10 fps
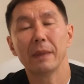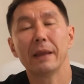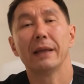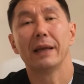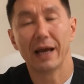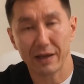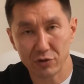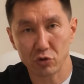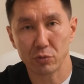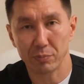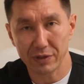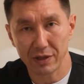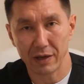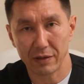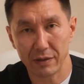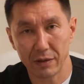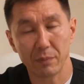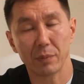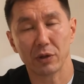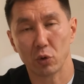It can and should be done,
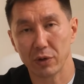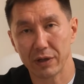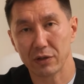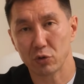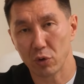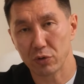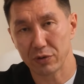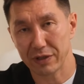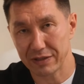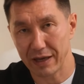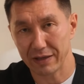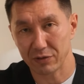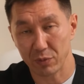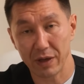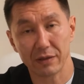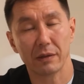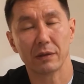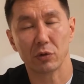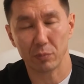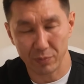but only the doctor decides when.
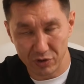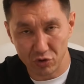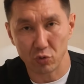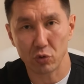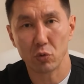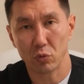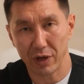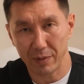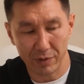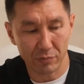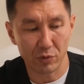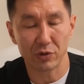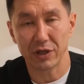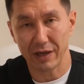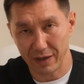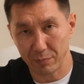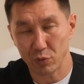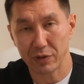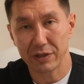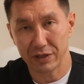So be sure to come in for a checkup
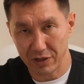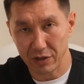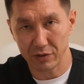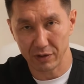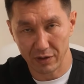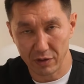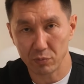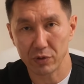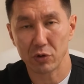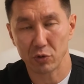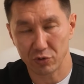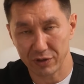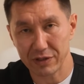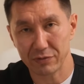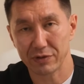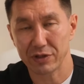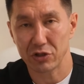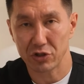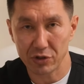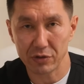once a year with your treating
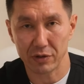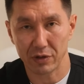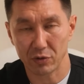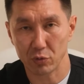physician, your